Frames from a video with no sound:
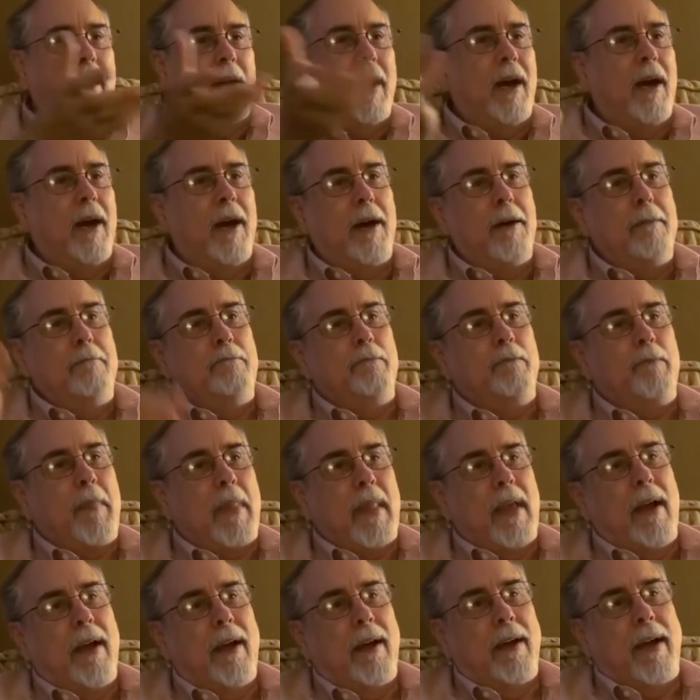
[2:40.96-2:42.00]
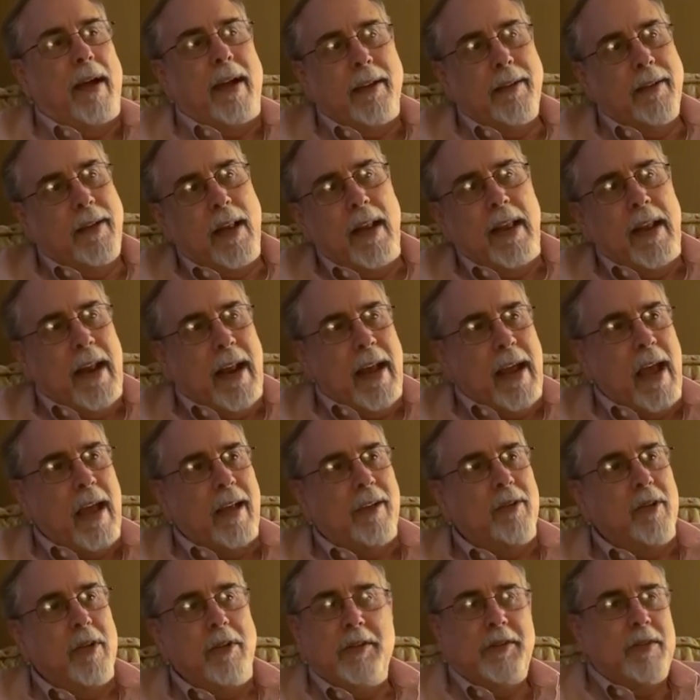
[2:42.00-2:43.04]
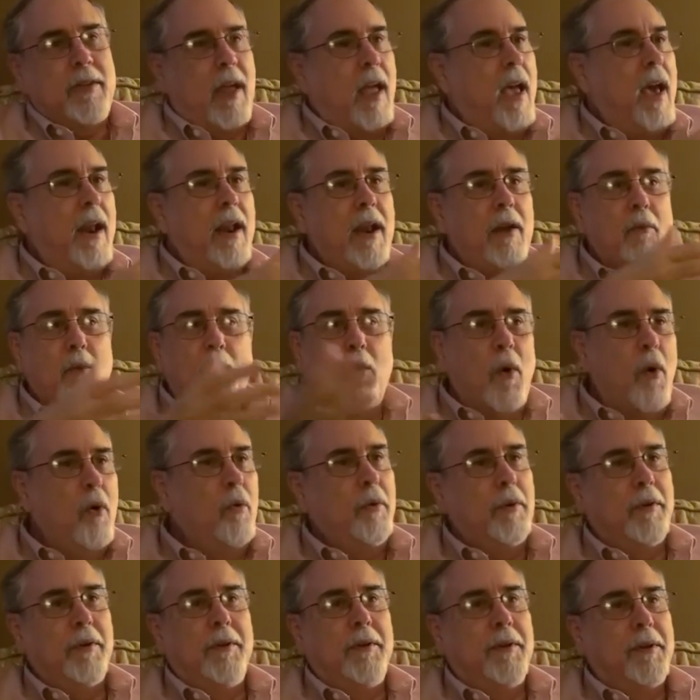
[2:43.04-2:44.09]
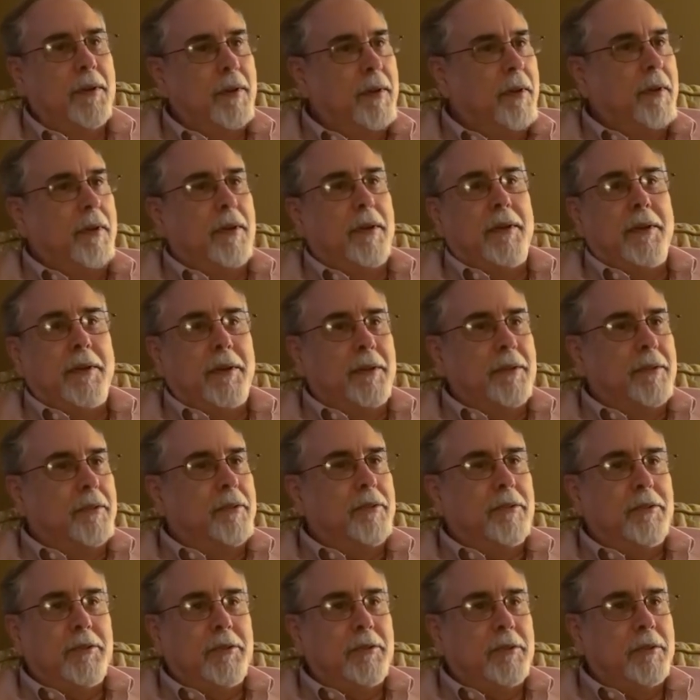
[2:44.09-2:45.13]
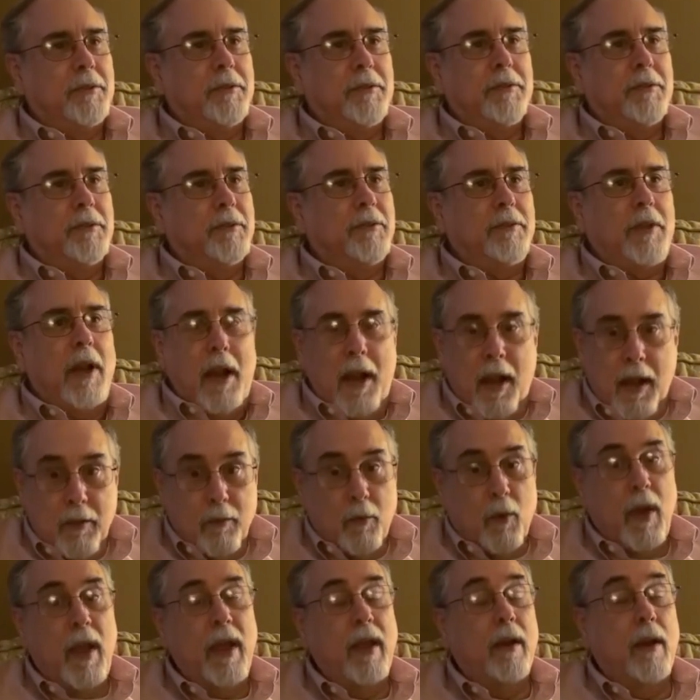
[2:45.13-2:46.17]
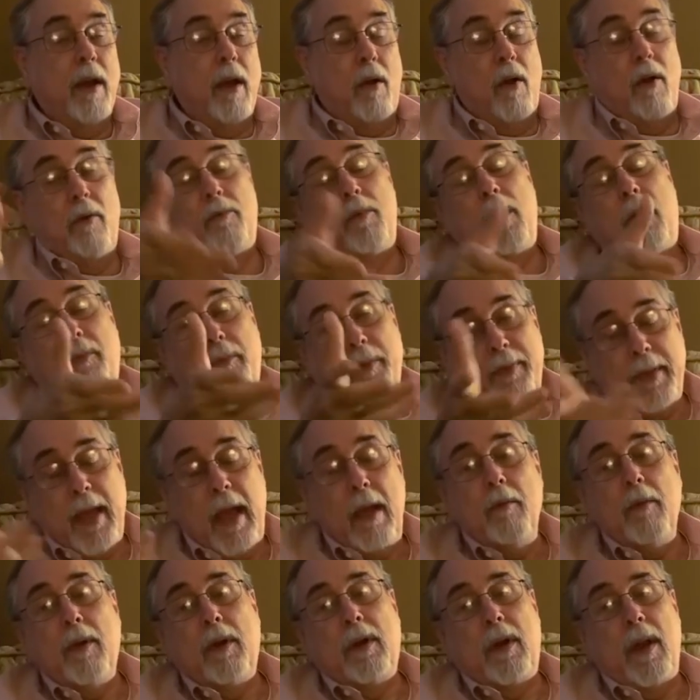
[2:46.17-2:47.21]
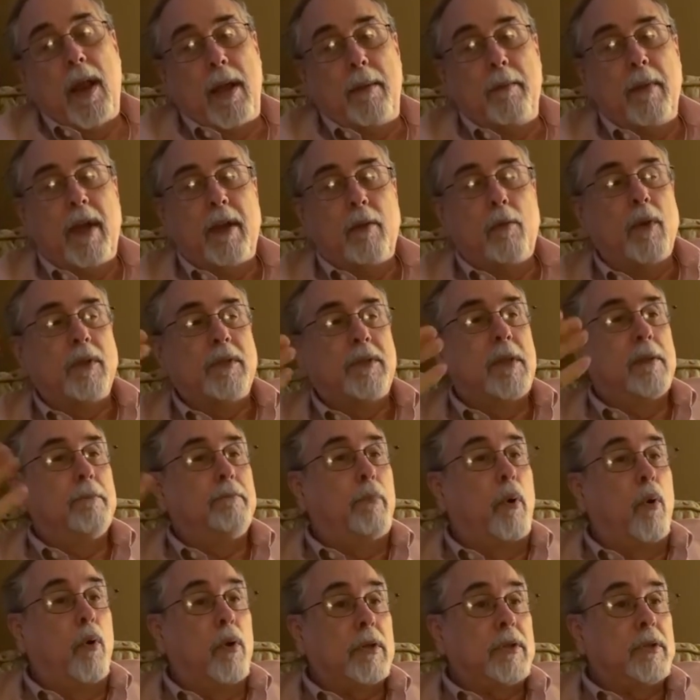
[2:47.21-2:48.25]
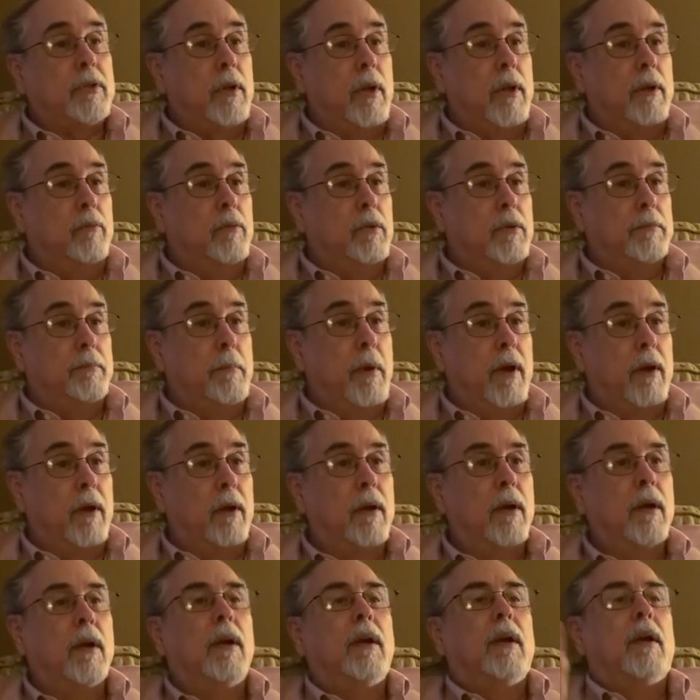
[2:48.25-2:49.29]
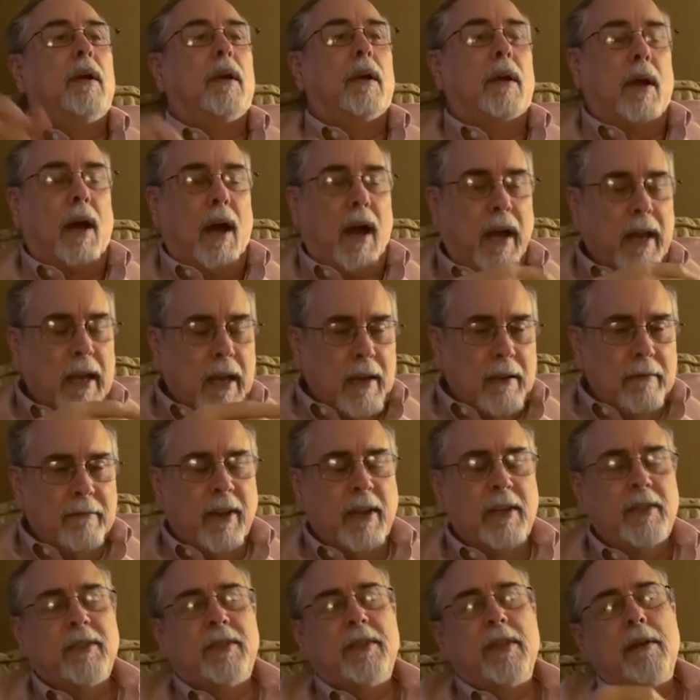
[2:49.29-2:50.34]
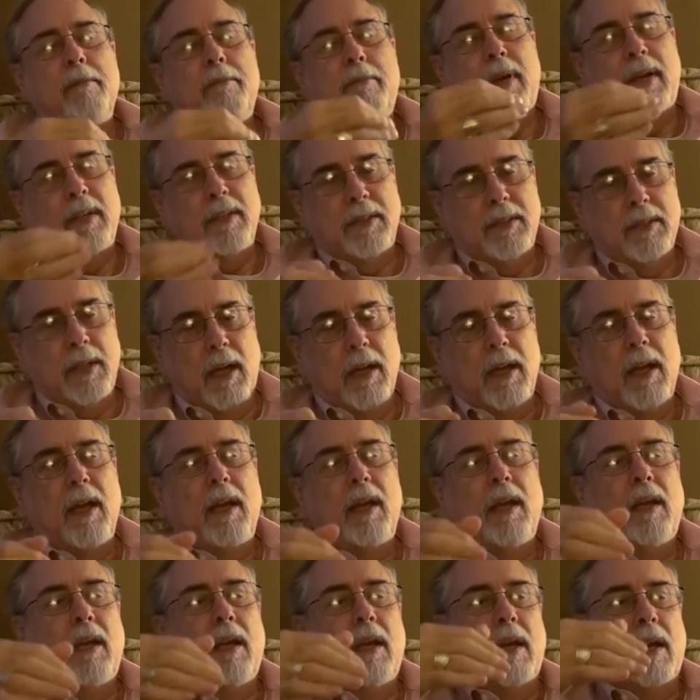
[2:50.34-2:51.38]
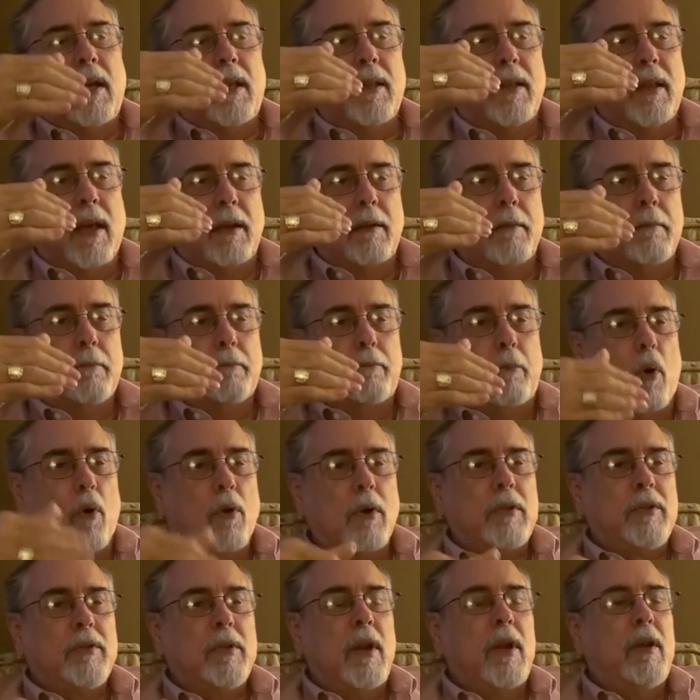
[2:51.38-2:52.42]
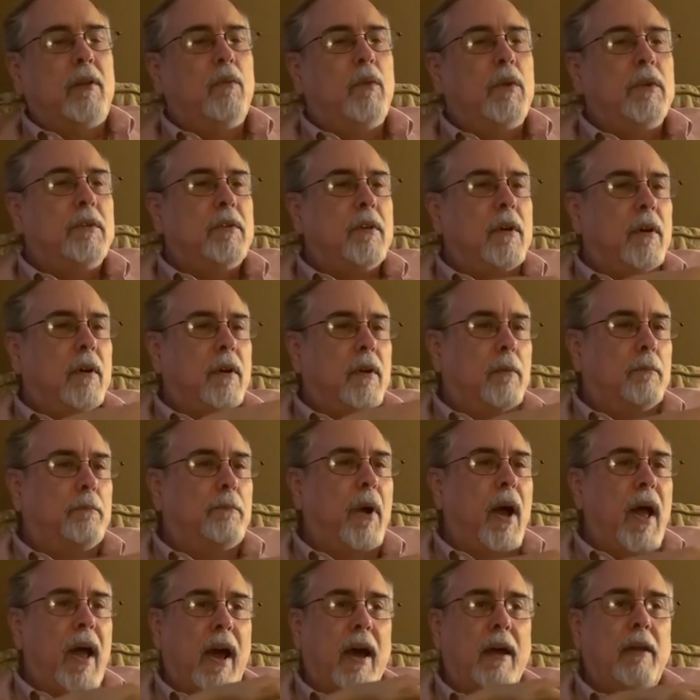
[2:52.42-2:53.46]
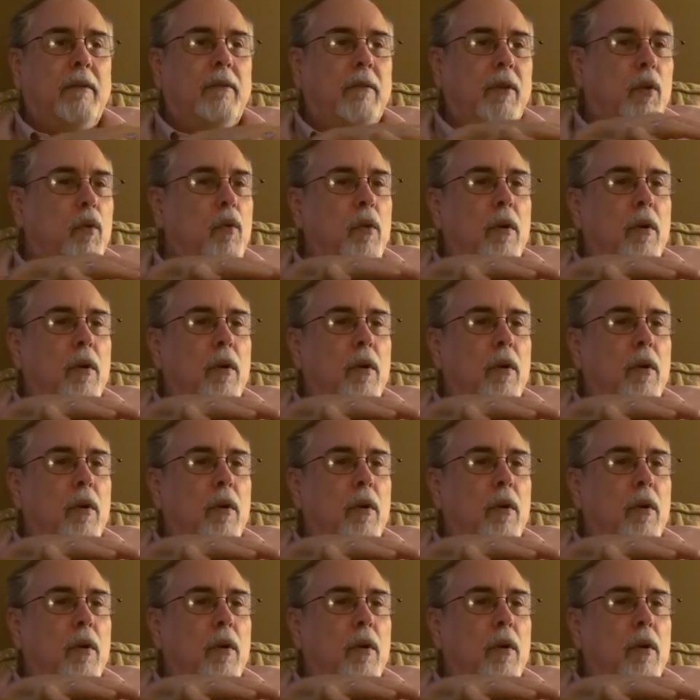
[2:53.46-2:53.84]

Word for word: um, uh, cleaning agents and it won't. That's why it's not all wood. it, it, well, what they were claiming was that porcelain was better. I convinced them by study that porcelain was had